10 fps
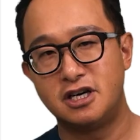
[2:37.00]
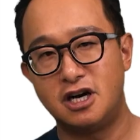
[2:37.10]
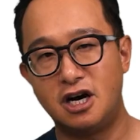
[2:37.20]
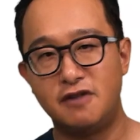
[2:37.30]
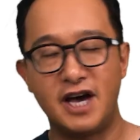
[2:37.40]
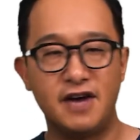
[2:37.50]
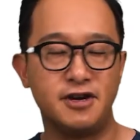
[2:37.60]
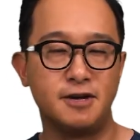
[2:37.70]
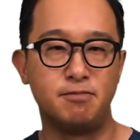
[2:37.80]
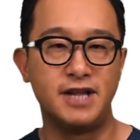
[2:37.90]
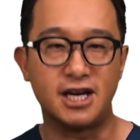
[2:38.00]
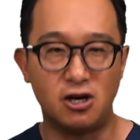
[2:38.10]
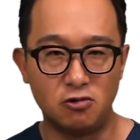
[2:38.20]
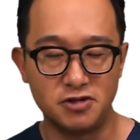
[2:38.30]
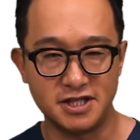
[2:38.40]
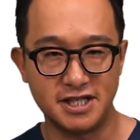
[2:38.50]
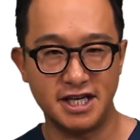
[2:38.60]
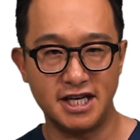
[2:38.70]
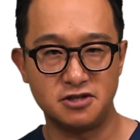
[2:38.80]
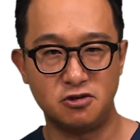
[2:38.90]
of having a black hole
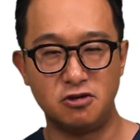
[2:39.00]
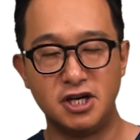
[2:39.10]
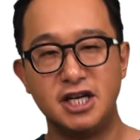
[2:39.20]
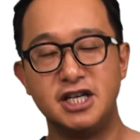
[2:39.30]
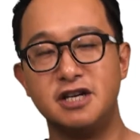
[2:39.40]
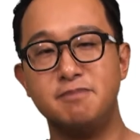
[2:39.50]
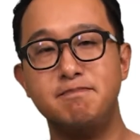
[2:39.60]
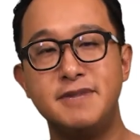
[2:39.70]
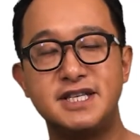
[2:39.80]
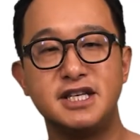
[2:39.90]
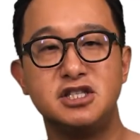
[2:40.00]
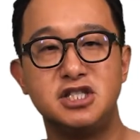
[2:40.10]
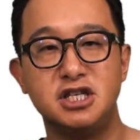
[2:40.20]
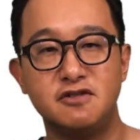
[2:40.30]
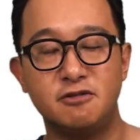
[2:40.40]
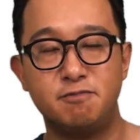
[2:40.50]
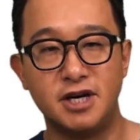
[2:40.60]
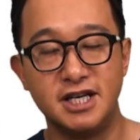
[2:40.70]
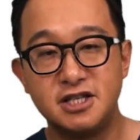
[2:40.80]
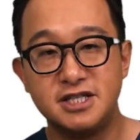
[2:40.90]
disease or missing gingival
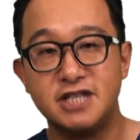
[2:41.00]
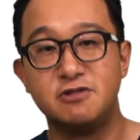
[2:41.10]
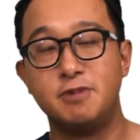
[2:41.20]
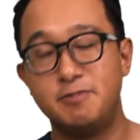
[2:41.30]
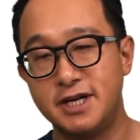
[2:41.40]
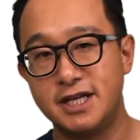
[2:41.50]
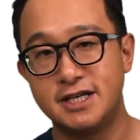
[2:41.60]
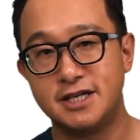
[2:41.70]
interdental papilla.